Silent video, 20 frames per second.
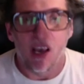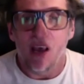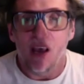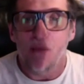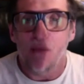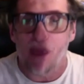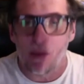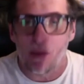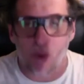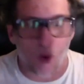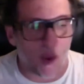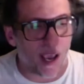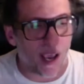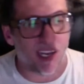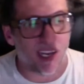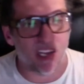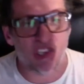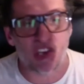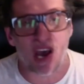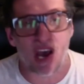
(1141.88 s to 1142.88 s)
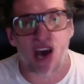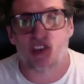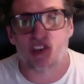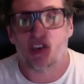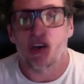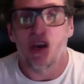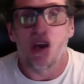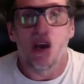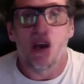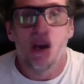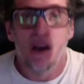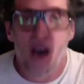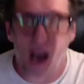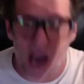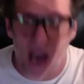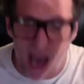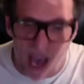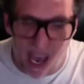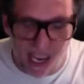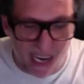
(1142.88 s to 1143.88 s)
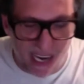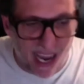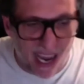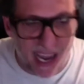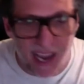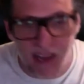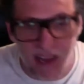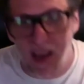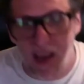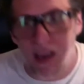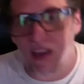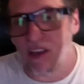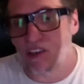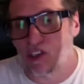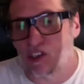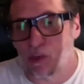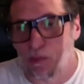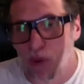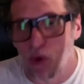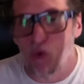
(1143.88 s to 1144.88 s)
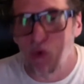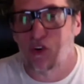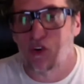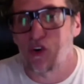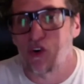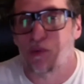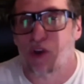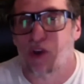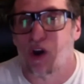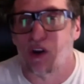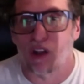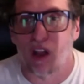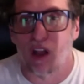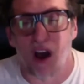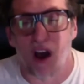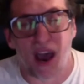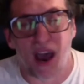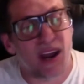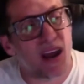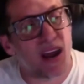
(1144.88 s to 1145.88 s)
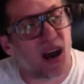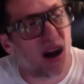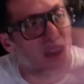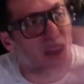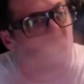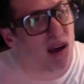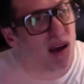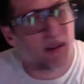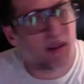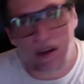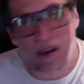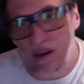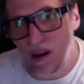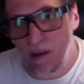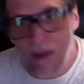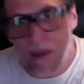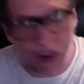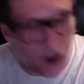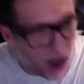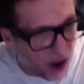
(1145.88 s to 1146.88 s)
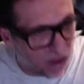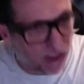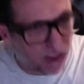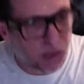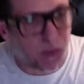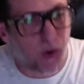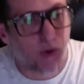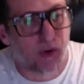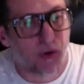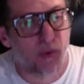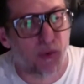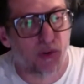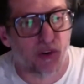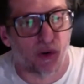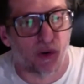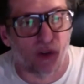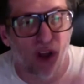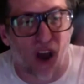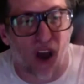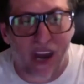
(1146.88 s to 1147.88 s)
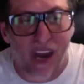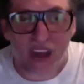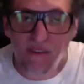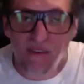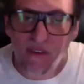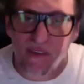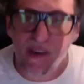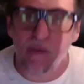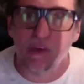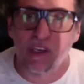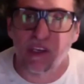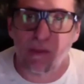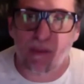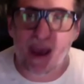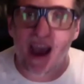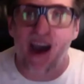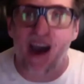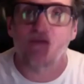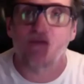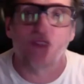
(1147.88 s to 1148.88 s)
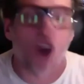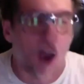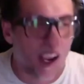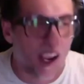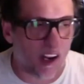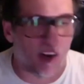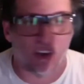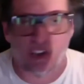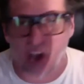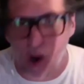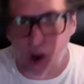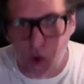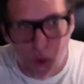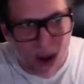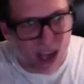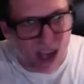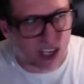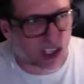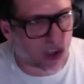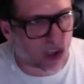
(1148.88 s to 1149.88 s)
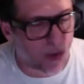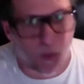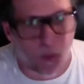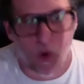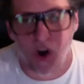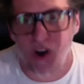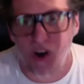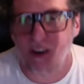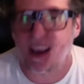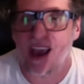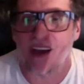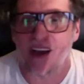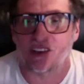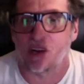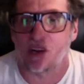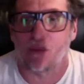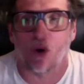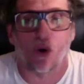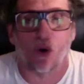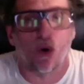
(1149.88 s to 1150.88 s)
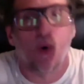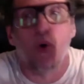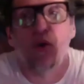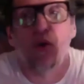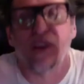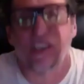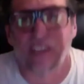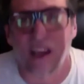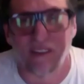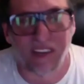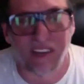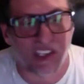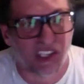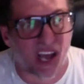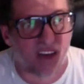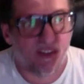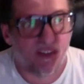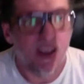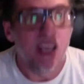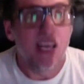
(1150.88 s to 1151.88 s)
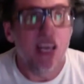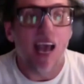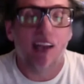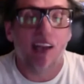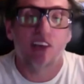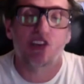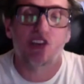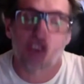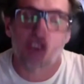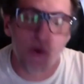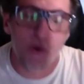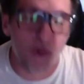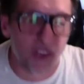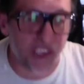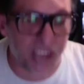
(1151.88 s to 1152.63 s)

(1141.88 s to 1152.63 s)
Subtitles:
people getting in touch. NA support groups online, mental health support groups online. Everything was about Joe Wicks doing workouts in the morning, all this lovely stuff. And as soon